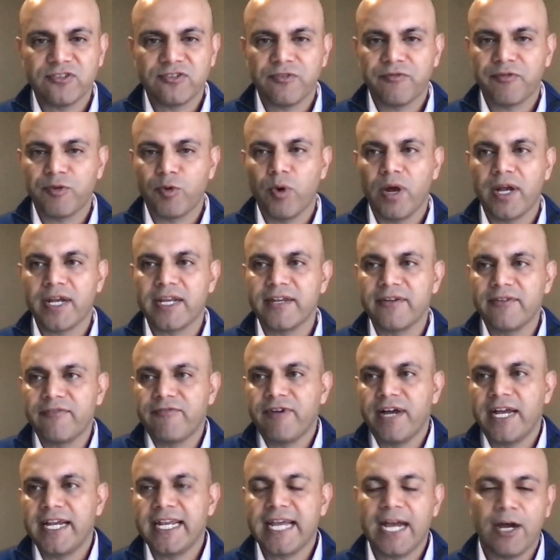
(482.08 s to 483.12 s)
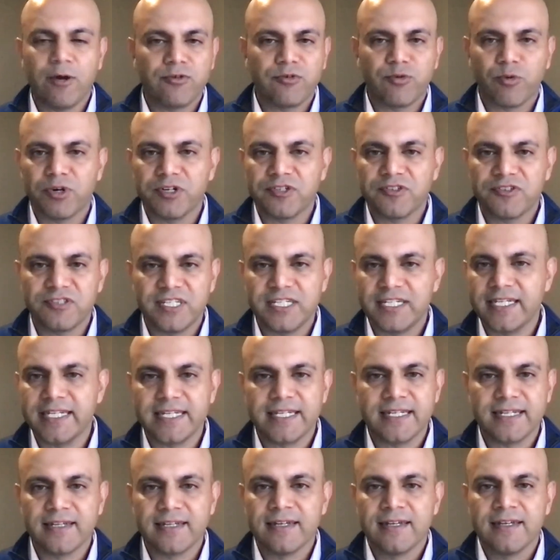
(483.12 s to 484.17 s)
So if you wanted to find outdoor
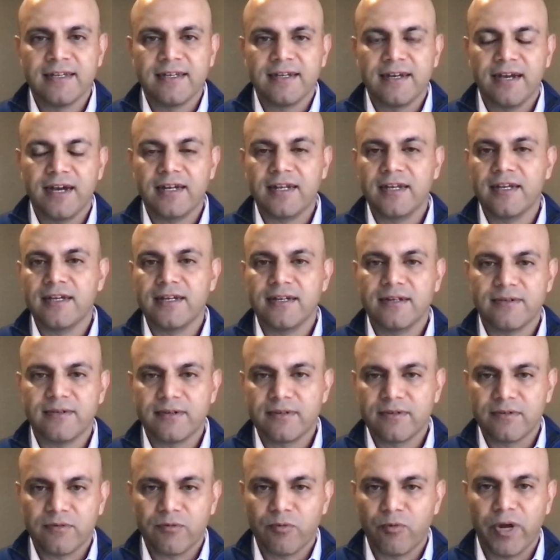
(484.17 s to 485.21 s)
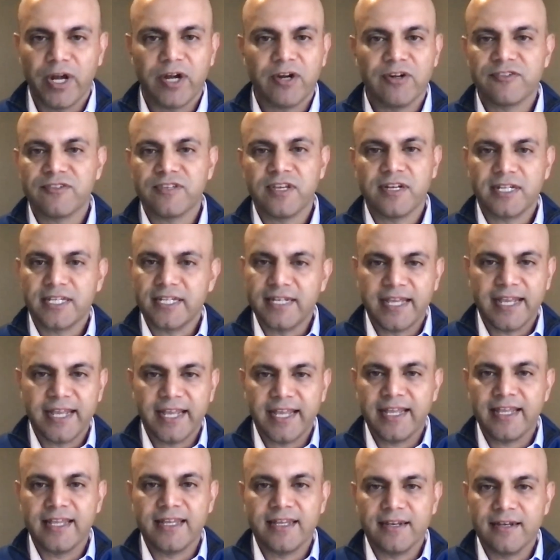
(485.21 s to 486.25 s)
seating on a rare sunny
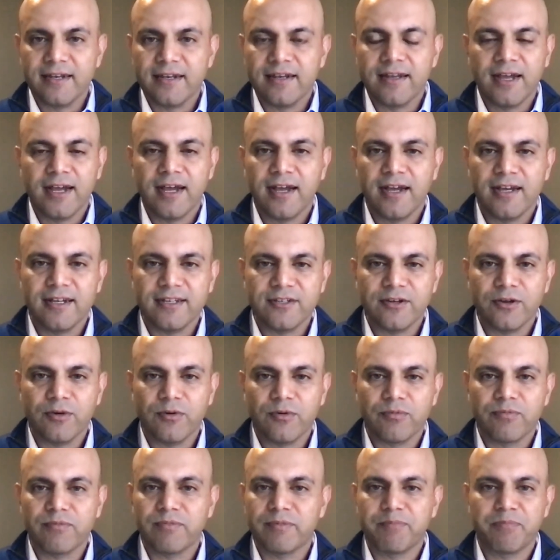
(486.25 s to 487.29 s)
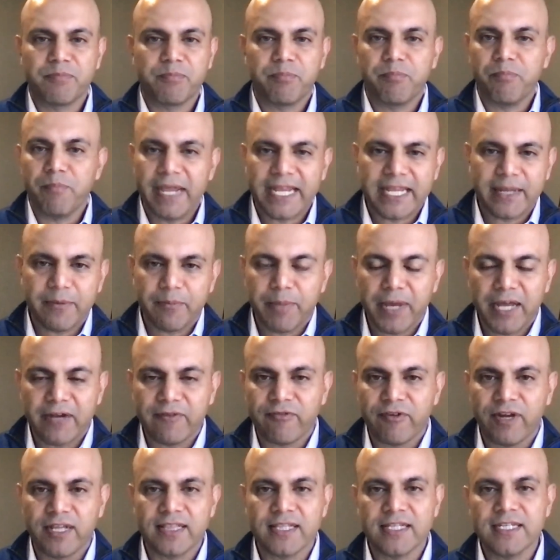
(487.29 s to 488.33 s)
day and make it pet
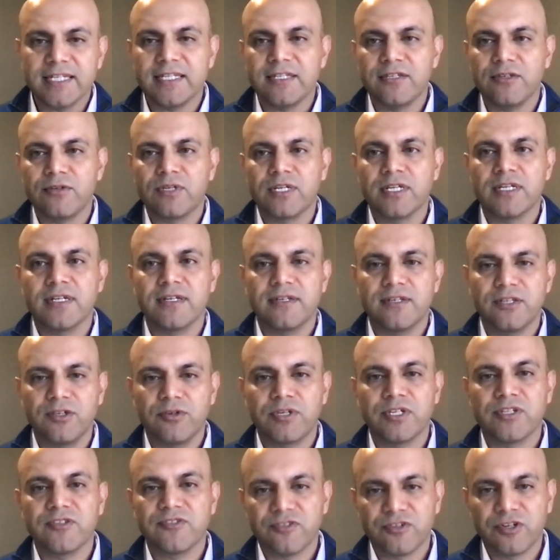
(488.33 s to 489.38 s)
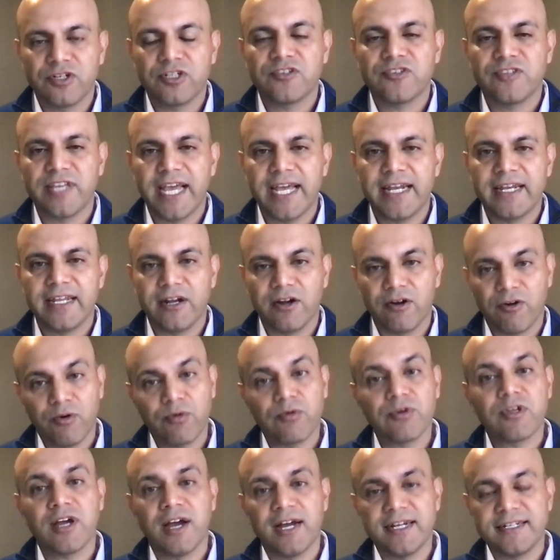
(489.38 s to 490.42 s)
friendly, you can search that in our
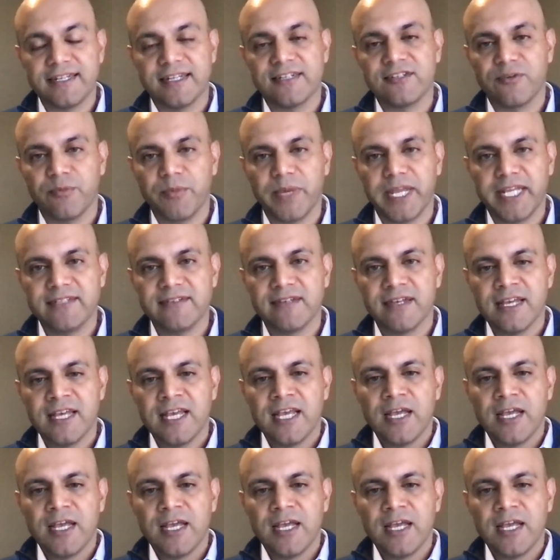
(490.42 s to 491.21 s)
own content domains.